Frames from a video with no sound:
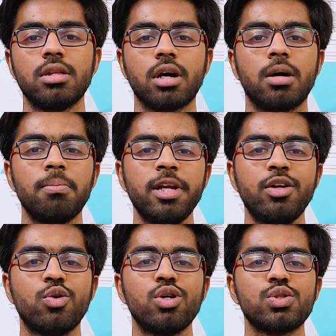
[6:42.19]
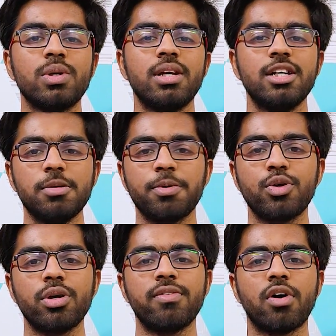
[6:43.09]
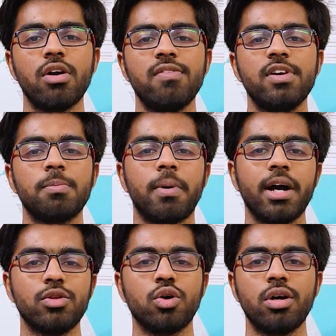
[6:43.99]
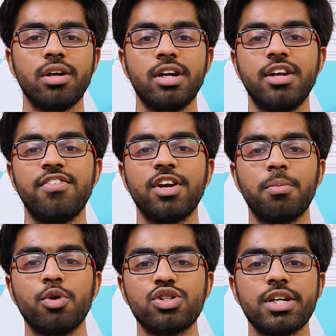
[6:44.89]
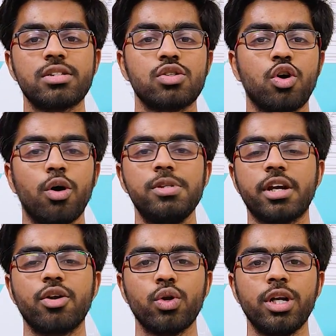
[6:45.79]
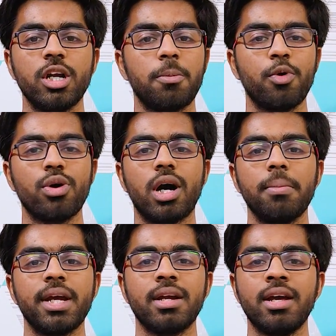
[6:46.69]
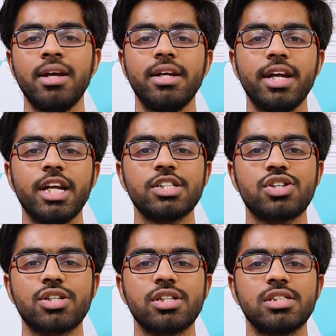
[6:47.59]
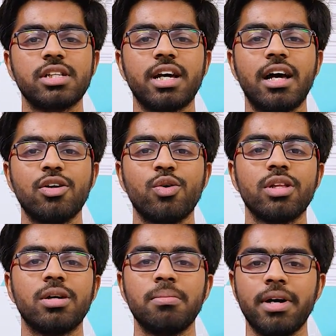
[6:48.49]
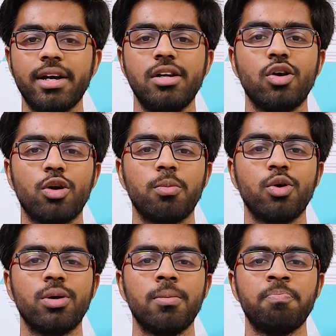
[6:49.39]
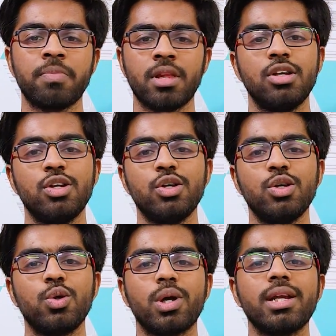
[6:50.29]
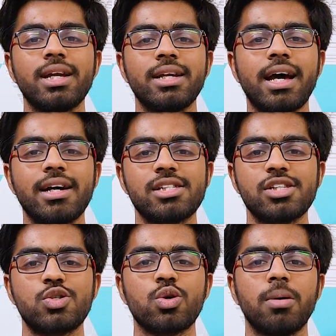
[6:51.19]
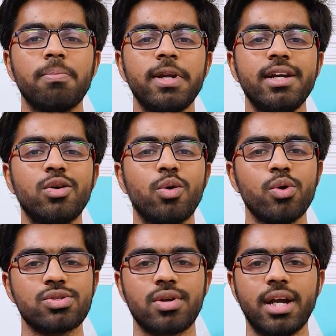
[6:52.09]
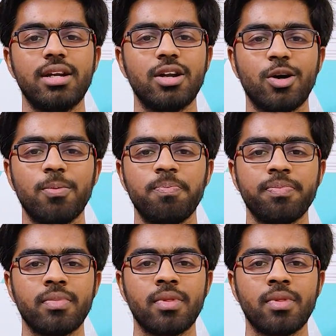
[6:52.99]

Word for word: The complete course will help you to evolve with Python, different projects, object-oriented programming, data structures and algorithm, and lot more. You can get access to complete course right now.